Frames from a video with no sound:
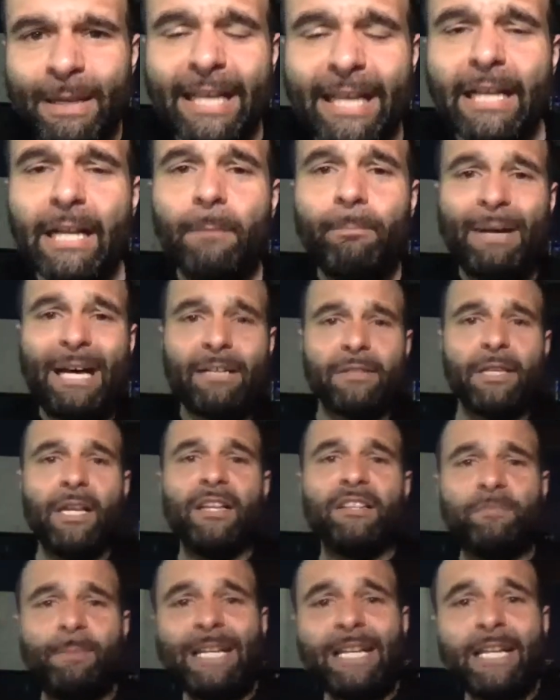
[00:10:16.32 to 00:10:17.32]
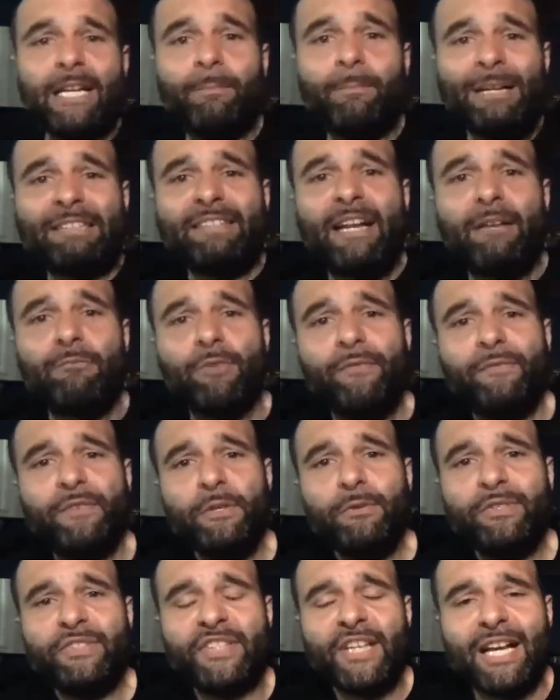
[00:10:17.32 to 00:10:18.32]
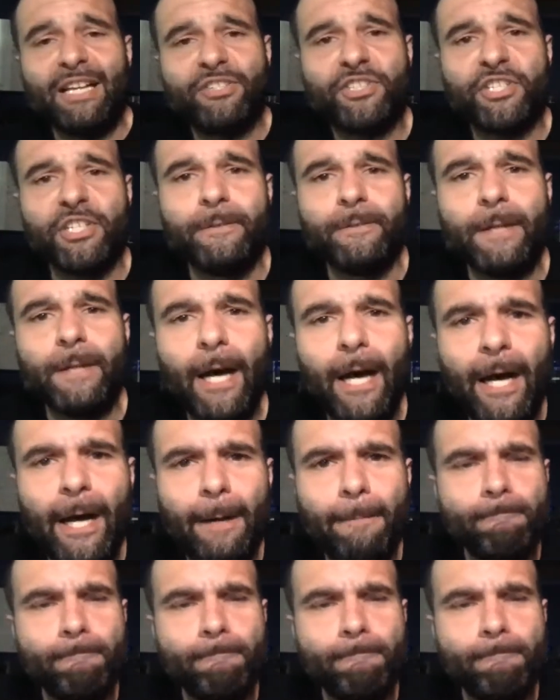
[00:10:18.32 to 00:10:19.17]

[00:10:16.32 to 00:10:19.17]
about that review session, how